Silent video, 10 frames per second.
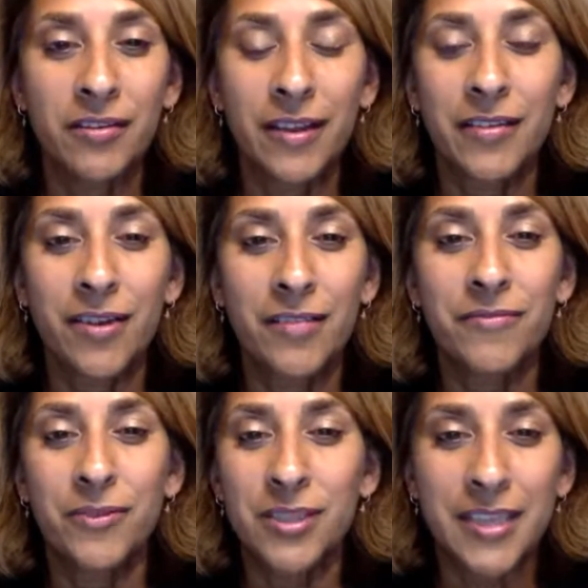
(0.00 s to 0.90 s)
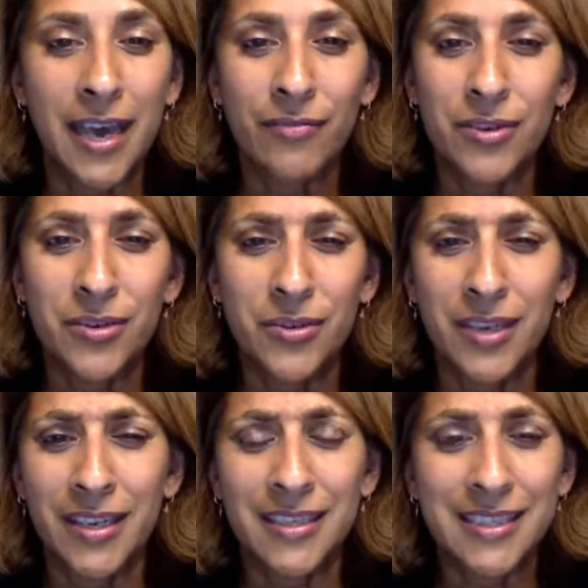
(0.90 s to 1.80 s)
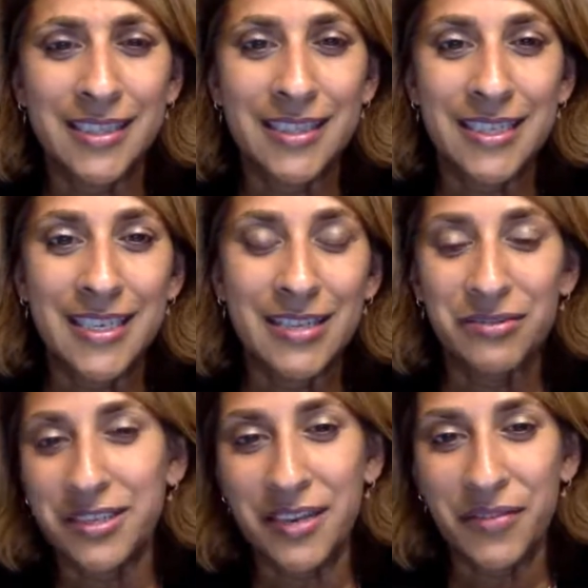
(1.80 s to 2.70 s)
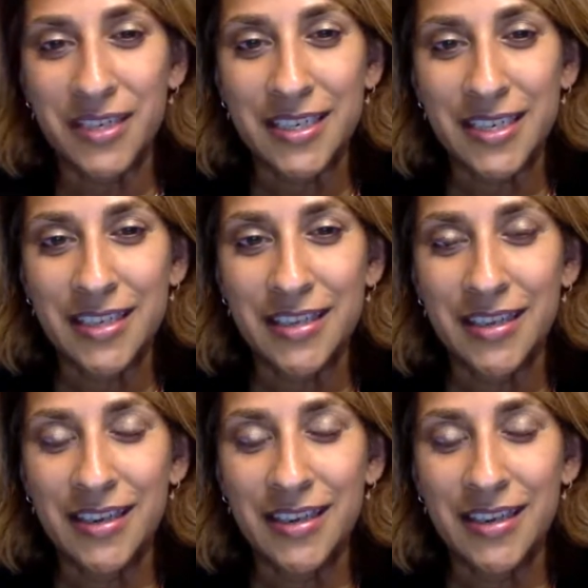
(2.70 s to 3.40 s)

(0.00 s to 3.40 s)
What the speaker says: like on First Avenue and like 16th or 17th,